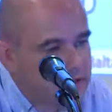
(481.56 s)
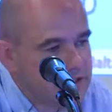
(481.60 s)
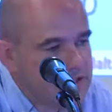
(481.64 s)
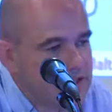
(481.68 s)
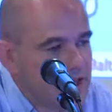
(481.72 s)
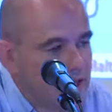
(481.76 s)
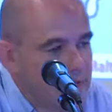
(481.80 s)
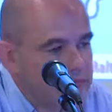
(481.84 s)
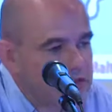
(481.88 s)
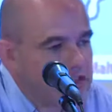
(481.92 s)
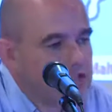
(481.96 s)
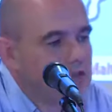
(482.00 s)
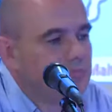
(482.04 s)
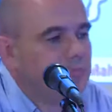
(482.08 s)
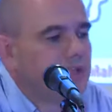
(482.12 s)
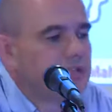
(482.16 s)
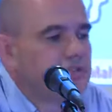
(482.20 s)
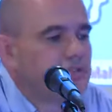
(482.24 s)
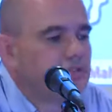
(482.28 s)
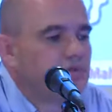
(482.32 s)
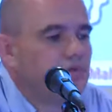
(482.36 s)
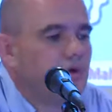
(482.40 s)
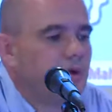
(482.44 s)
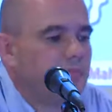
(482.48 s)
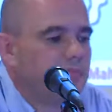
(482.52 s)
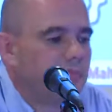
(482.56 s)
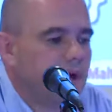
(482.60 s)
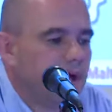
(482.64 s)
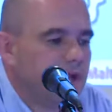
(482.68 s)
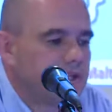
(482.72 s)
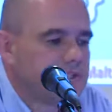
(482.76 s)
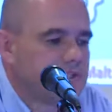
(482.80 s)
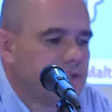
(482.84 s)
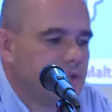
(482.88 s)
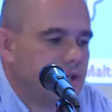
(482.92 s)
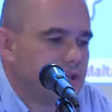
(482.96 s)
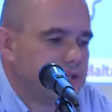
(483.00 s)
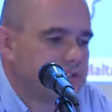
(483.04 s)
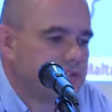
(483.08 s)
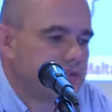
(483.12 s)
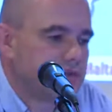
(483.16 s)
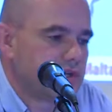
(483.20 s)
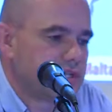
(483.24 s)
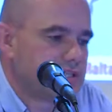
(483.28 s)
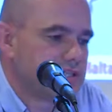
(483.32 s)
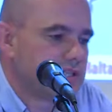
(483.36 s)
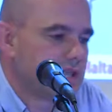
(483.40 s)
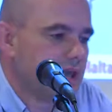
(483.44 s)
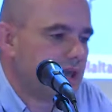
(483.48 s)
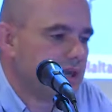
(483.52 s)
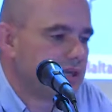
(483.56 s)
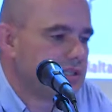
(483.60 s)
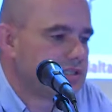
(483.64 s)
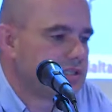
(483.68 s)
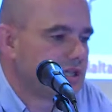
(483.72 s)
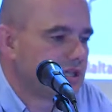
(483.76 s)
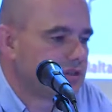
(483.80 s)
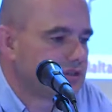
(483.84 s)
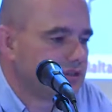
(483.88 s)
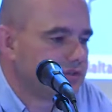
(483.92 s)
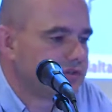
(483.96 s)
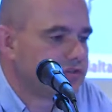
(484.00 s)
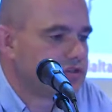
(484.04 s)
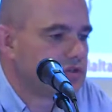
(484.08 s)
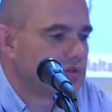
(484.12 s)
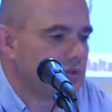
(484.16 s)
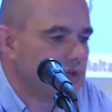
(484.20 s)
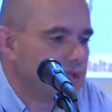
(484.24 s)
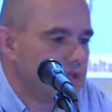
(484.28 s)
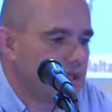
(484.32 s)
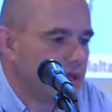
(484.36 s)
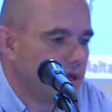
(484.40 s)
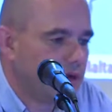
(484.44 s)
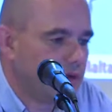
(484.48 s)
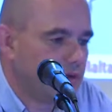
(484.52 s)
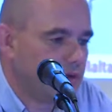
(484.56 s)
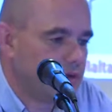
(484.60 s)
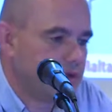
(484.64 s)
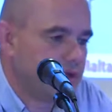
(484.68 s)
exception, but to a much lesser extent, is that of Sweden,